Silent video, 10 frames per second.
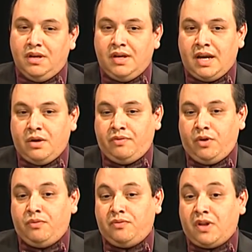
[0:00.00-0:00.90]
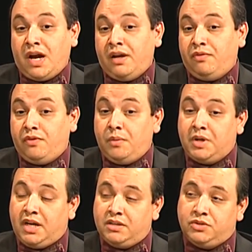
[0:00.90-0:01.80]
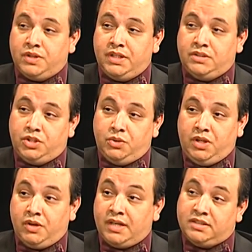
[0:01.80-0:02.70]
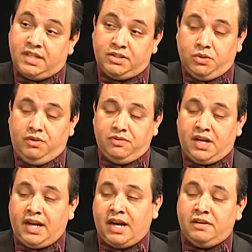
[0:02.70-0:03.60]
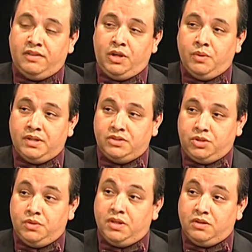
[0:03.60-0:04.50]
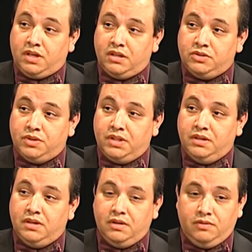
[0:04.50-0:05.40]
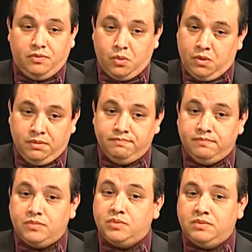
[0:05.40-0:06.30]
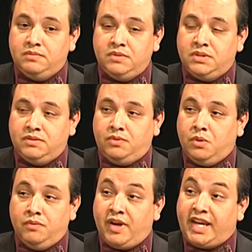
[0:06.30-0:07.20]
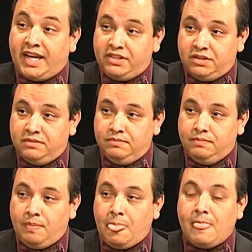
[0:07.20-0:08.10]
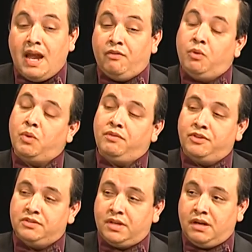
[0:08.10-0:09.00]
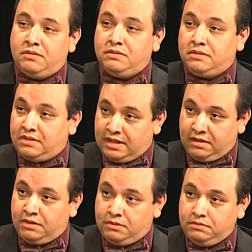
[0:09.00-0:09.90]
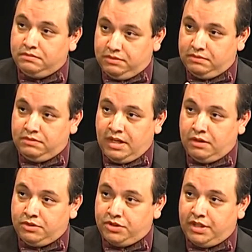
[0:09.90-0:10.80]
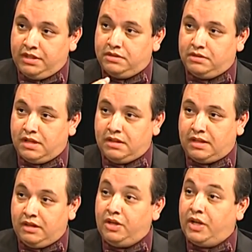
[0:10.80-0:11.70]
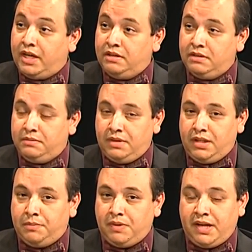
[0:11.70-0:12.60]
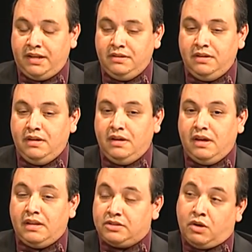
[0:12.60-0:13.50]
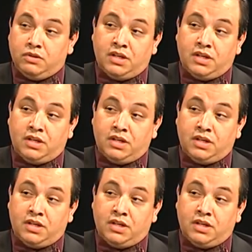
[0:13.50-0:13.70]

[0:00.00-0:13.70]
Now, if you fly from a country to the United States or you fly out of the U.S. to another country mm-hmm. for, for vacation, right. everyone fills out that little yellow sheet mm-hmm. that, you get in the, in the plane. It's called